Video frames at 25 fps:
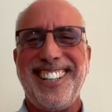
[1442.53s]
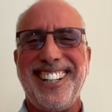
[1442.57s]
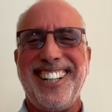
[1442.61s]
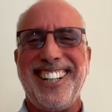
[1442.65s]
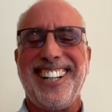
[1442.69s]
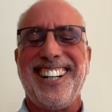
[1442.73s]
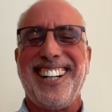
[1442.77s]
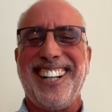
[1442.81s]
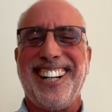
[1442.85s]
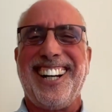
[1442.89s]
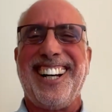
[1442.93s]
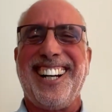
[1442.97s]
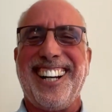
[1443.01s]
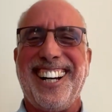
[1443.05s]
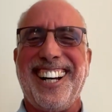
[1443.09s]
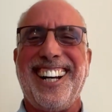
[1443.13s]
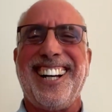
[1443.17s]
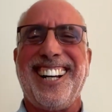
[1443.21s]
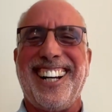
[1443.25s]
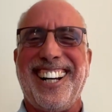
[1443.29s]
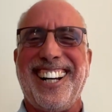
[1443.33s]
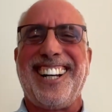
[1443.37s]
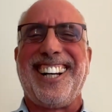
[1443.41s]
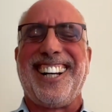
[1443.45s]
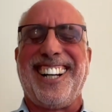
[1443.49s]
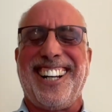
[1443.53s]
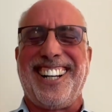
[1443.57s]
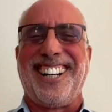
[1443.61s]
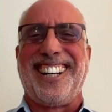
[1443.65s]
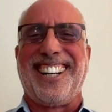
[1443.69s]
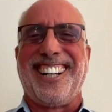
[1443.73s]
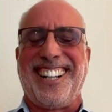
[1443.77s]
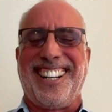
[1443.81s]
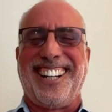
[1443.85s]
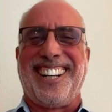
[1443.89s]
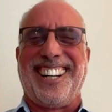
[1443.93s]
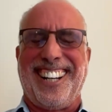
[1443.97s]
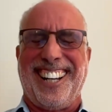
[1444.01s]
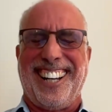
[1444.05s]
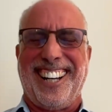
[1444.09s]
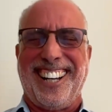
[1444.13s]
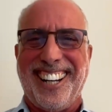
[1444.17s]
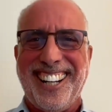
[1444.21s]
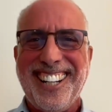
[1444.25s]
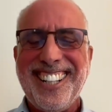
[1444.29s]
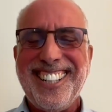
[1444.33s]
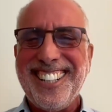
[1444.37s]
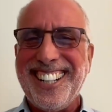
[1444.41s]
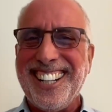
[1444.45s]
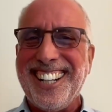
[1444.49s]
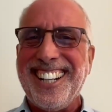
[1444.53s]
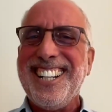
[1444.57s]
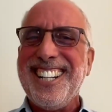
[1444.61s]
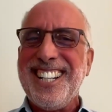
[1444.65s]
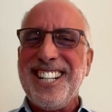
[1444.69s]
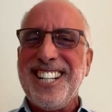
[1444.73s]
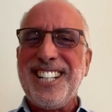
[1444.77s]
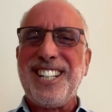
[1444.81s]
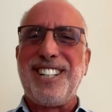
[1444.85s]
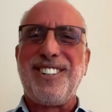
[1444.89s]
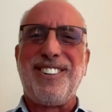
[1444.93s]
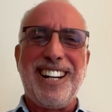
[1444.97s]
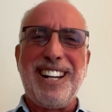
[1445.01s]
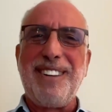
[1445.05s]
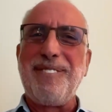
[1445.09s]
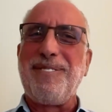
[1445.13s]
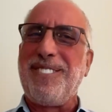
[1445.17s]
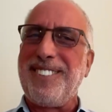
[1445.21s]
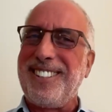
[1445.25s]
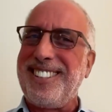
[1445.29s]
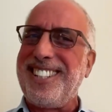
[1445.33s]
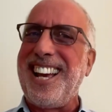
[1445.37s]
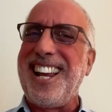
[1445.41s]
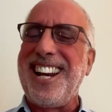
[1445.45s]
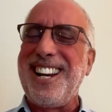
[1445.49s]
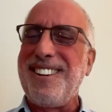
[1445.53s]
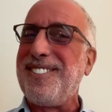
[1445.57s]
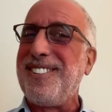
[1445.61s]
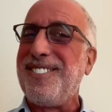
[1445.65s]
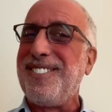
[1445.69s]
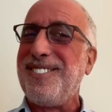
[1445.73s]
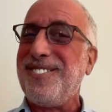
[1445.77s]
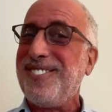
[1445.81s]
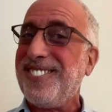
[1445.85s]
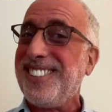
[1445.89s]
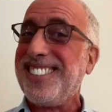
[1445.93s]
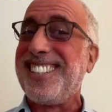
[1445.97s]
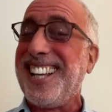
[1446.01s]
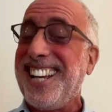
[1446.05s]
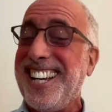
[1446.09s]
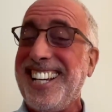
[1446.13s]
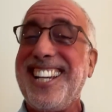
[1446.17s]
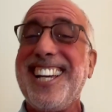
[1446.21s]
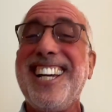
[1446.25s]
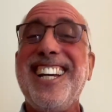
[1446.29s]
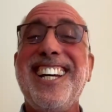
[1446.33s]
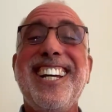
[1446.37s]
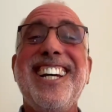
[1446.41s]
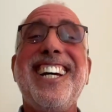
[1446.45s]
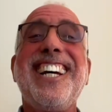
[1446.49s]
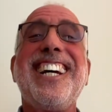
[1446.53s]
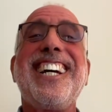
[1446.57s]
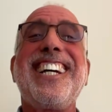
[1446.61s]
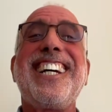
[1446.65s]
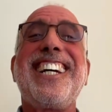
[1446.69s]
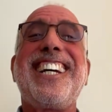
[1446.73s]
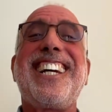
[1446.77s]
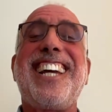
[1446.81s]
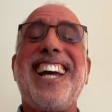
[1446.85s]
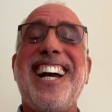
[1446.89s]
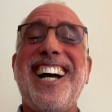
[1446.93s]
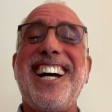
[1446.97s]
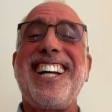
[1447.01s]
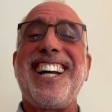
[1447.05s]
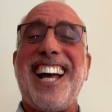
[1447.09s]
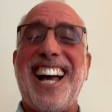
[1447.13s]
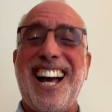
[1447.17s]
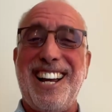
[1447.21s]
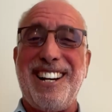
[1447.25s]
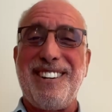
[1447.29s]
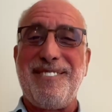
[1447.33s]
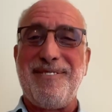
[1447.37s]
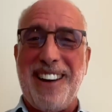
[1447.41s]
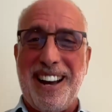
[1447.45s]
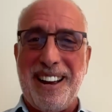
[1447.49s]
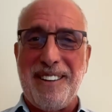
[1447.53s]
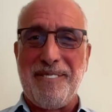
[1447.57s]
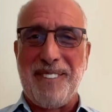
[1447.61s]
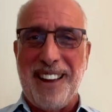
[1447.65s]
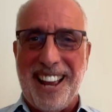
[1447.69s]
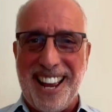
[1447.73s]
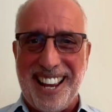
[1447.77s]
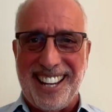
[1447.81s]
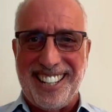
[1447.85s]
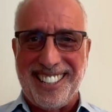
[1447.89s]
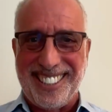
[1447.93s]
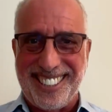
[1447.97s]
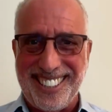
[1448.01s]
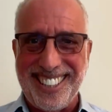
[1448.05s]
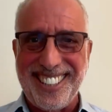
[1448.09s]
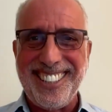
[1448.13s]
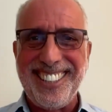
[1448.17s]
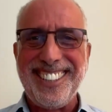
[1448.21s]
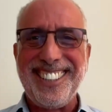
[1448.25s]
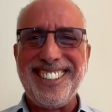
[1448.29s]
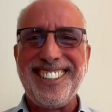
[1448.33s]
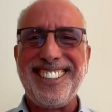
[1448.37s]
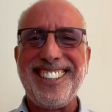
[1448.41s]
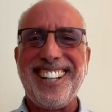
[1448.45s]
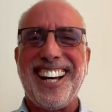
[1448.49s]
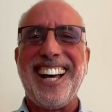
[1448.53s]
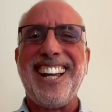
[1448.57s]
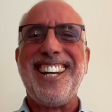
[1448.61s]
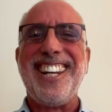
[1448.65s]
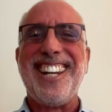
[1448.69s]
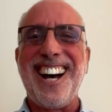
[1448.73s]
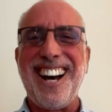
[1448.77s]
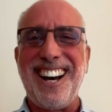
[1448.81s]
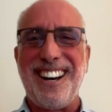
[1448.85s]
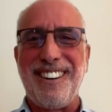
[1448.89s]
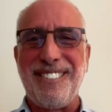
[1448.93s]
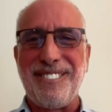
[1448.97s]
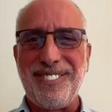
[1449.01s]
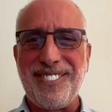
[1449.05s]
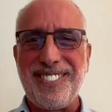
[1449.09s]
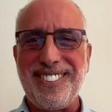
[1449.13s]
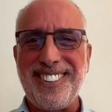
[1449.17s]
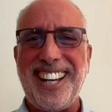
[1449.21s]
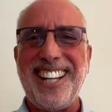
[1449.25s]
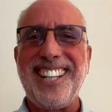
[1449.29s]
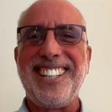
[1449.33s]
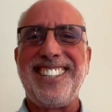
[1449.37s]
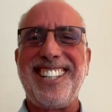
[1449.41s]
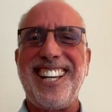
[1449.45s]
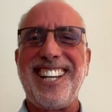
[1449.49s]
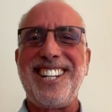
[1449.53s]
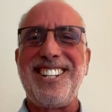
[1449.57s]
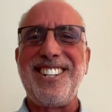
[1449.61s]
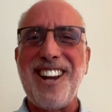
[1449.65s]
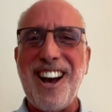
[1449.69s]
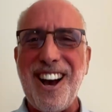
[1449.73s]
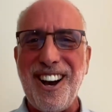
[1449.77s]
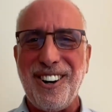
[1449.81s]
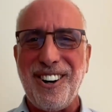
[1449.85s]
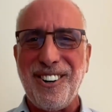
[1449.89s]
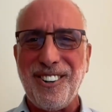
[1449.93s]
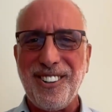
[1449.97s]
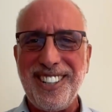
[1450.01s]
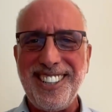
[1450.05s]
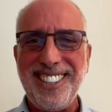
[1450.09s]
20% of him was like, get out of my face. Enough. I said no.